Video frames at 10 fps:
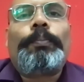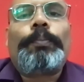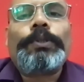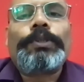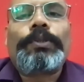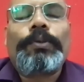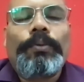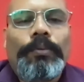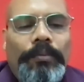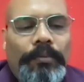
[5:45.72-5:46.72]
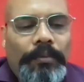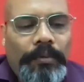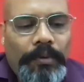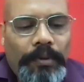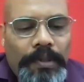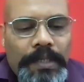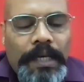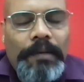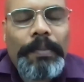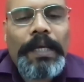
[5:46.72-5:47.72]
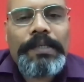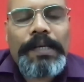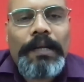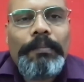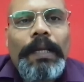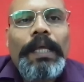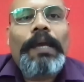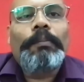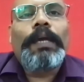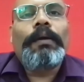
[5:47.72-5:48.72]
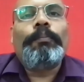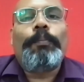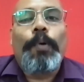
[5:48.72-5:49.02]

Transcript: push to skill-based real money gaming,